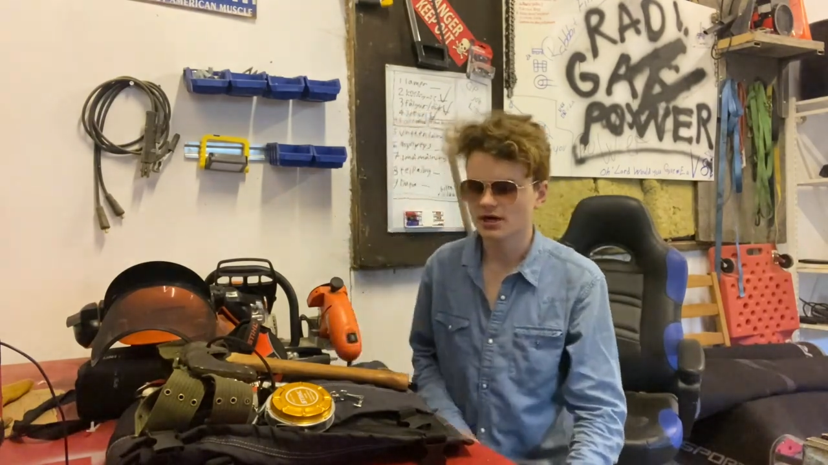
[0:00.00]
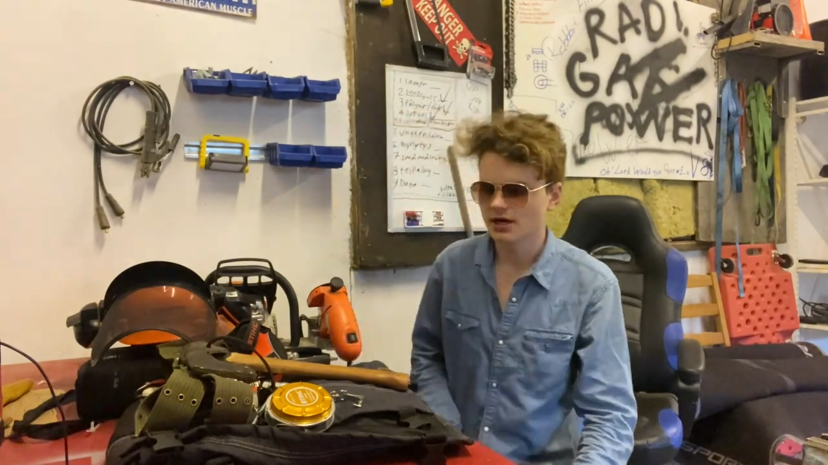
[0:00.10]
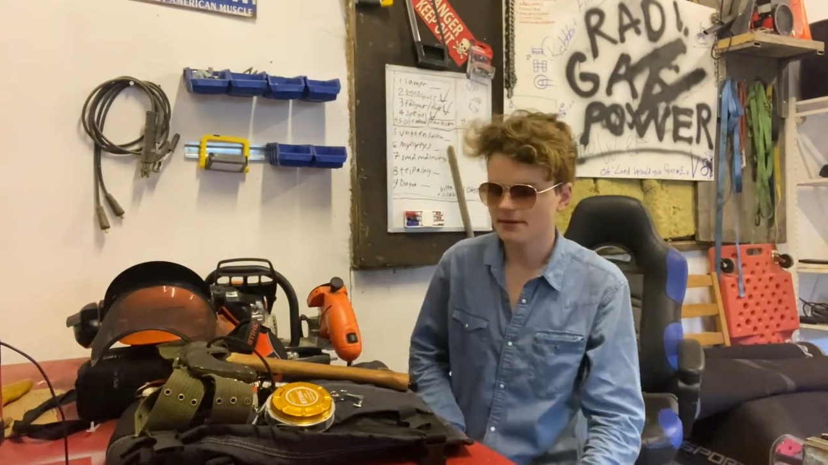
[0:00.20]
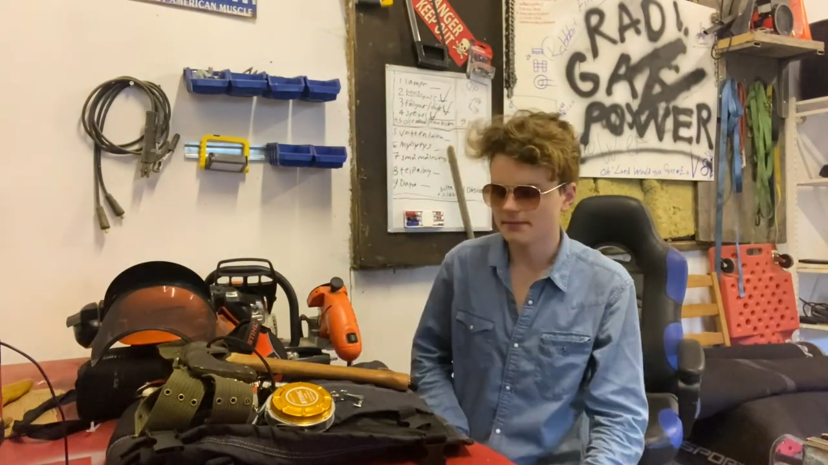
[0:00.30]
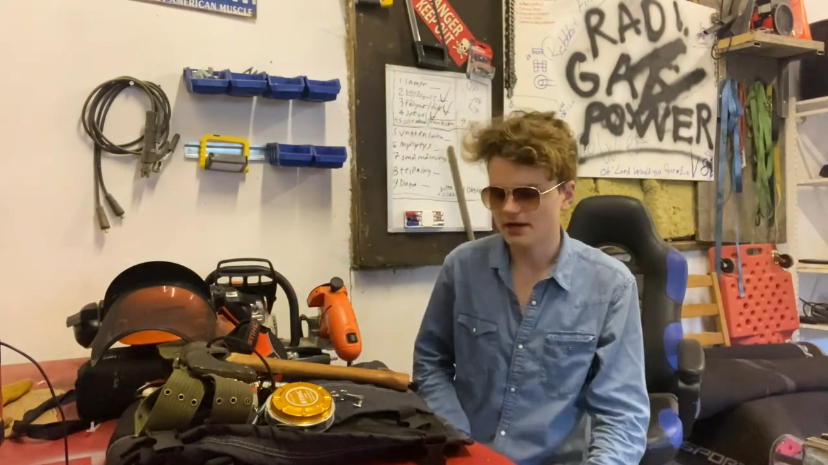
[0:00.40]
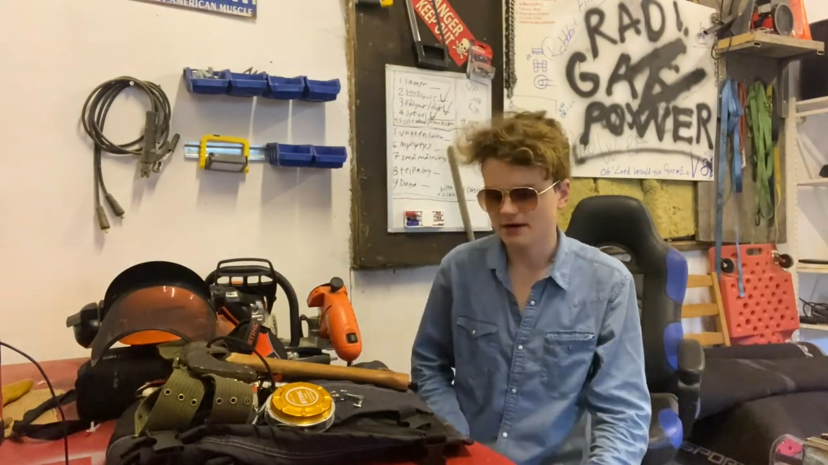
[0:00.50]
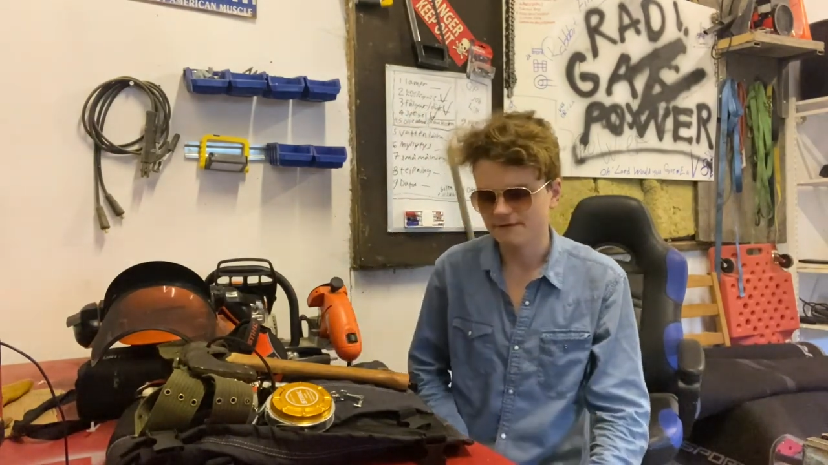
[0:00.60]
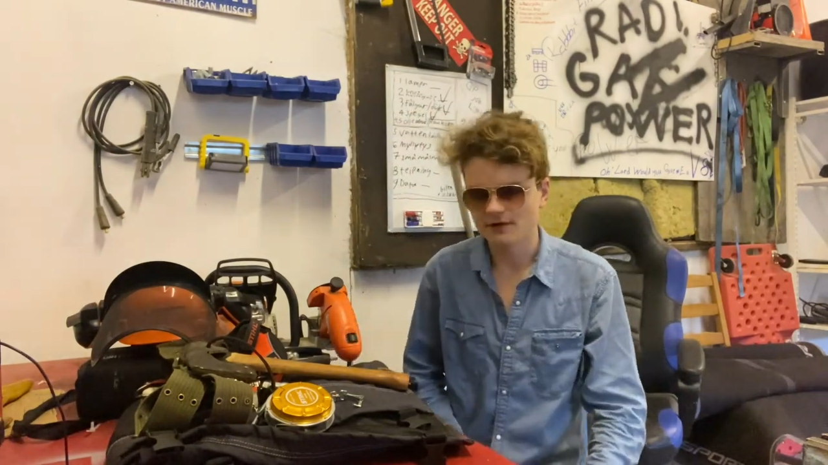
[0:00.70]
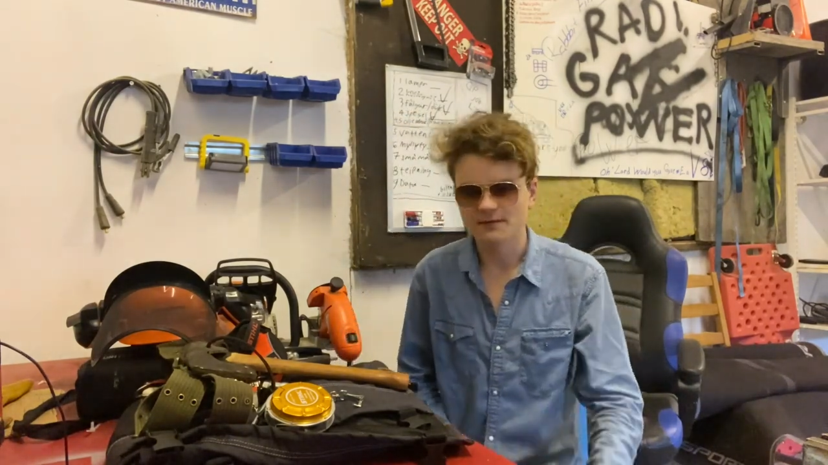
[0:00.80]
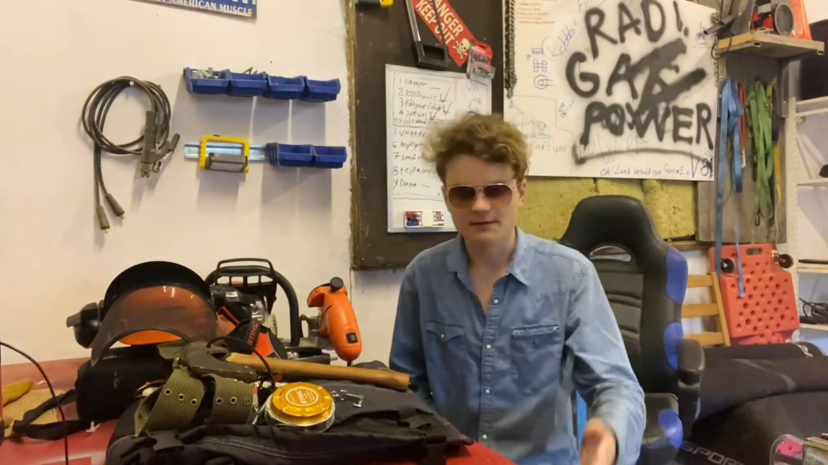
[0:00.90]
and I'm
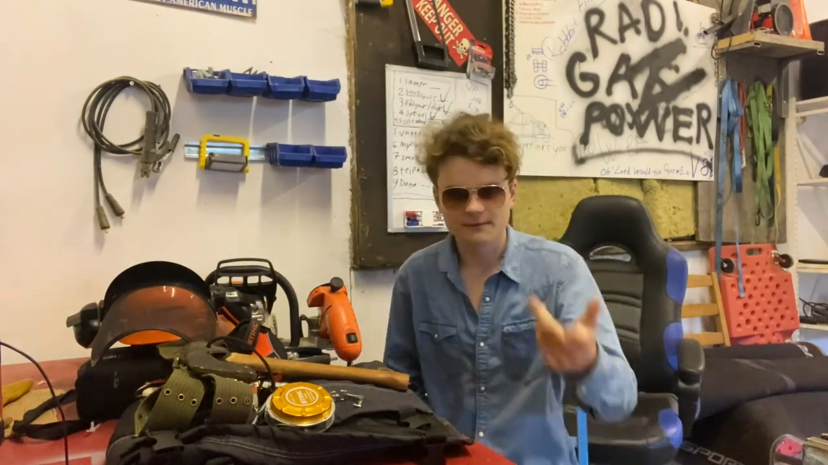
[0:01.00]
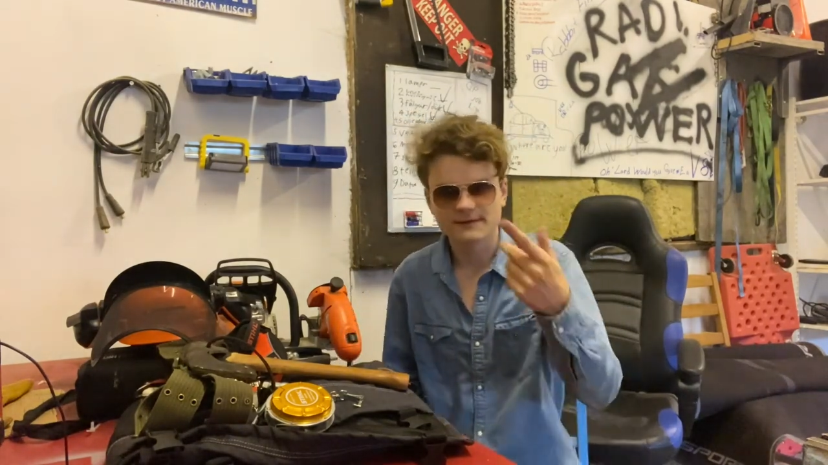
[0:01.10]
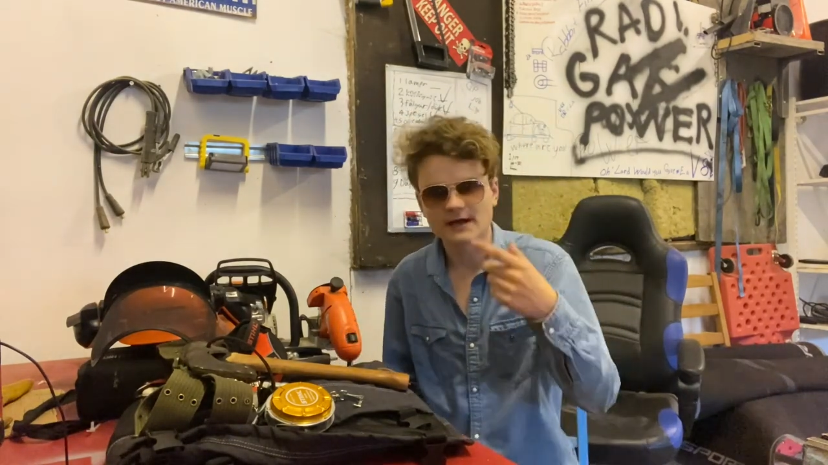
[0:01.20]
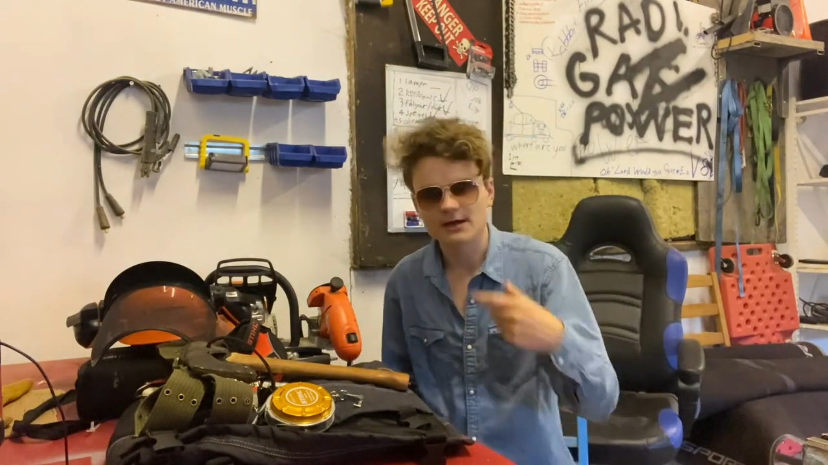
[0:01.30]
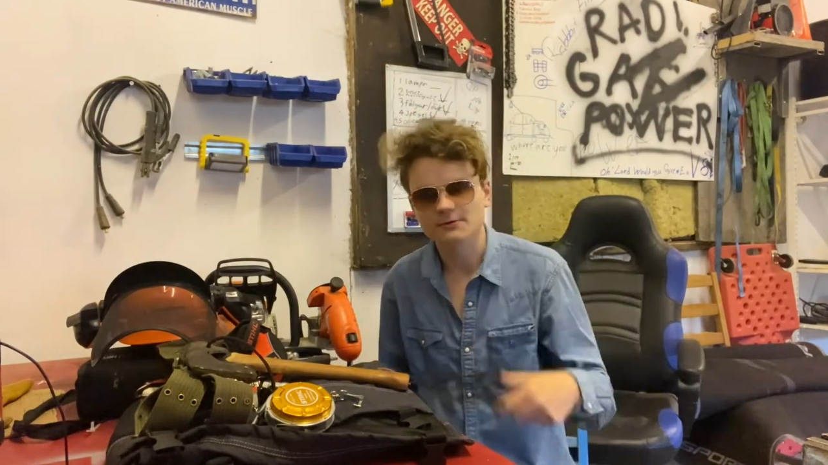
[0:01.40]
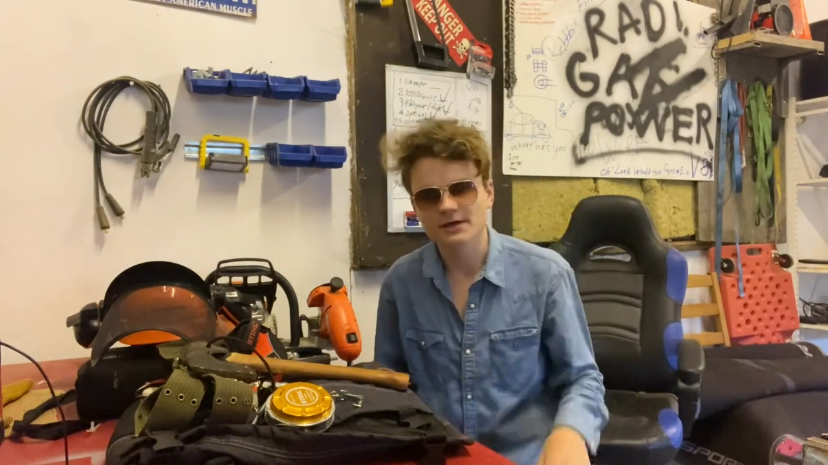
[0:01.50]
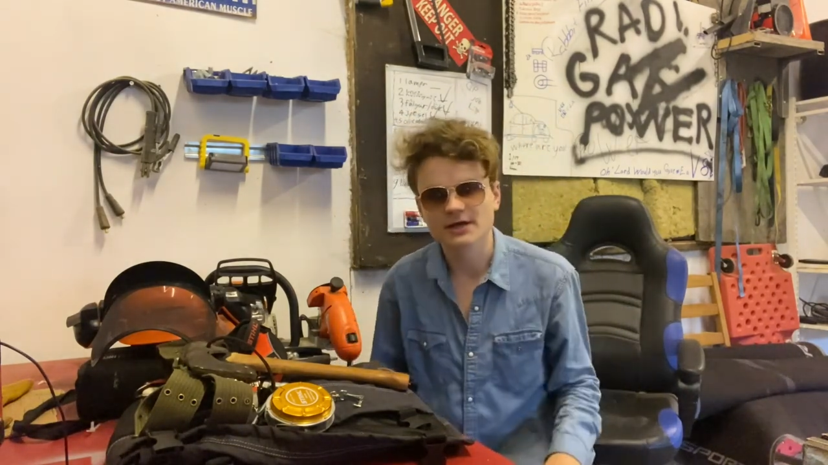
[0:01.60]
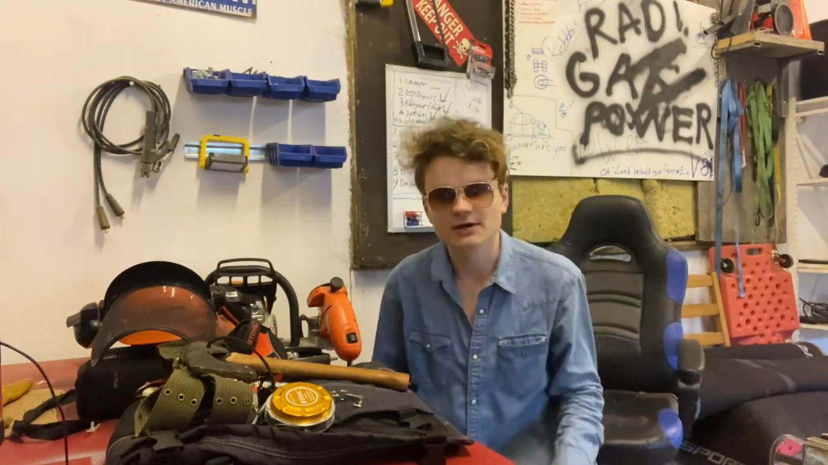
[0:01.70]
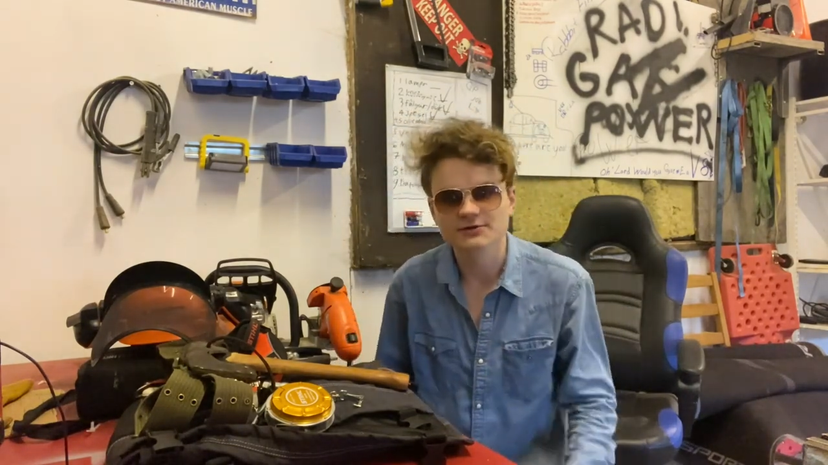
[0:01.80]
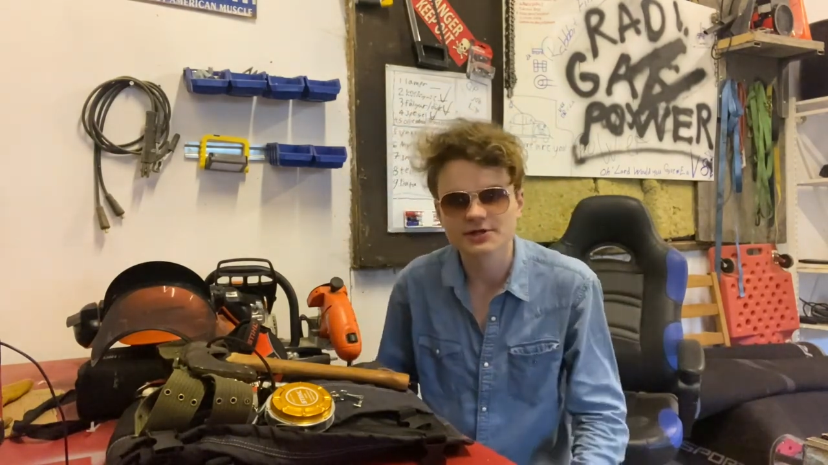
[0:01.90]
filming with that right now.